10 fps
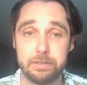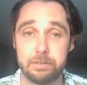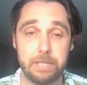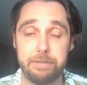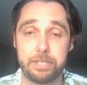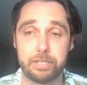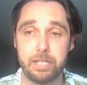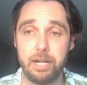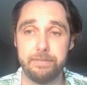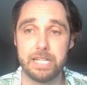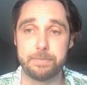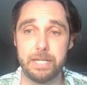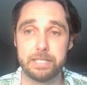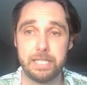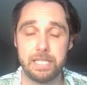great return on
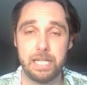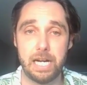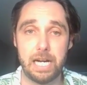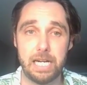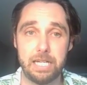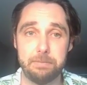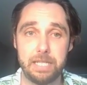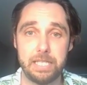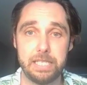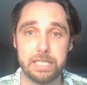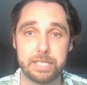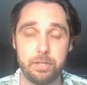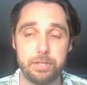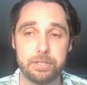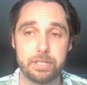investment.
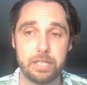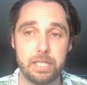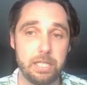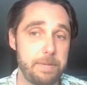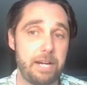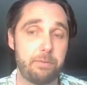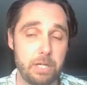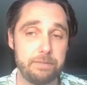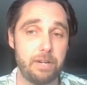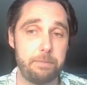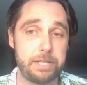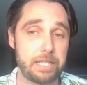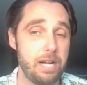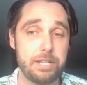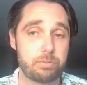So there's a good amount of work involved, but
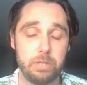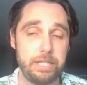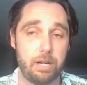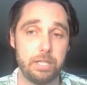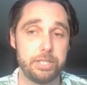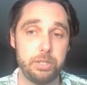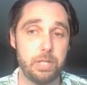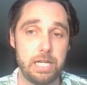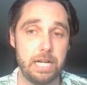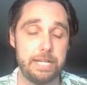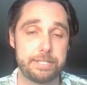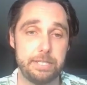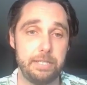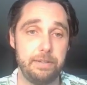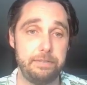the costs really aren't too high.
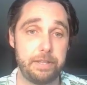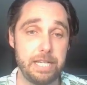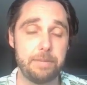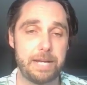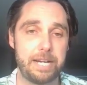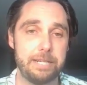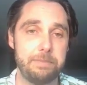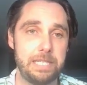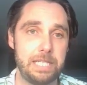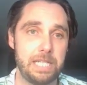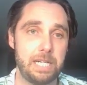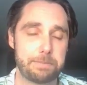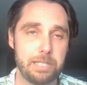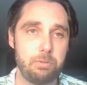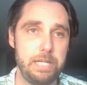So if you think about it,
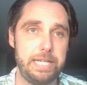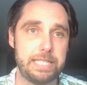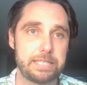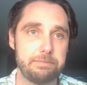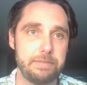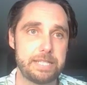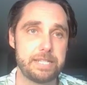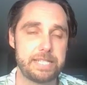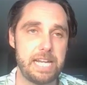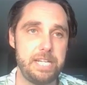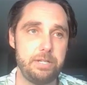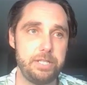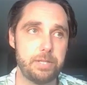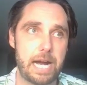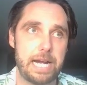per week, let's just say
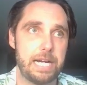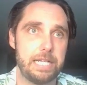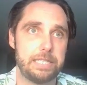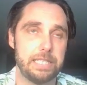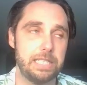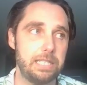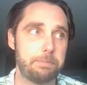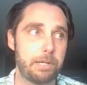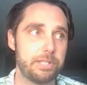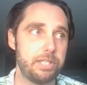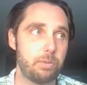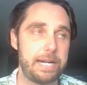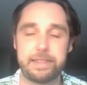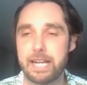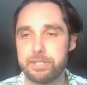you hired a person to
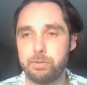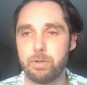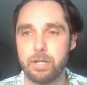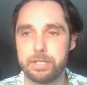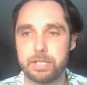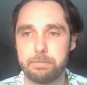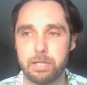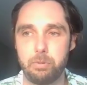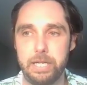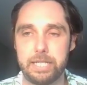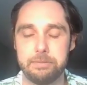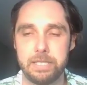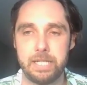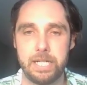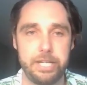write 1,000 words per week.
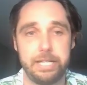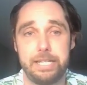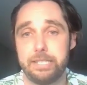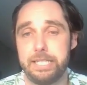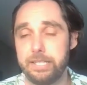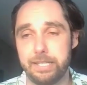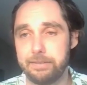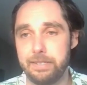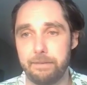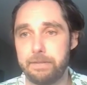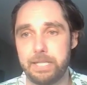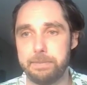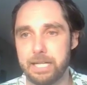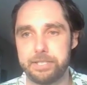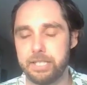You can easily do that.
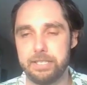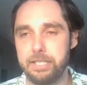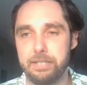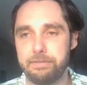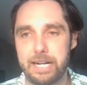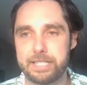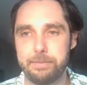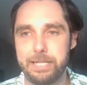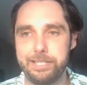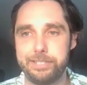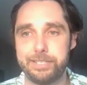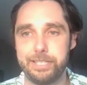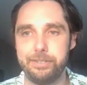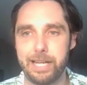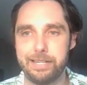$50. You can find somebody
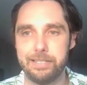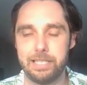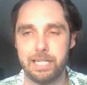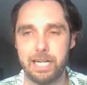to do that.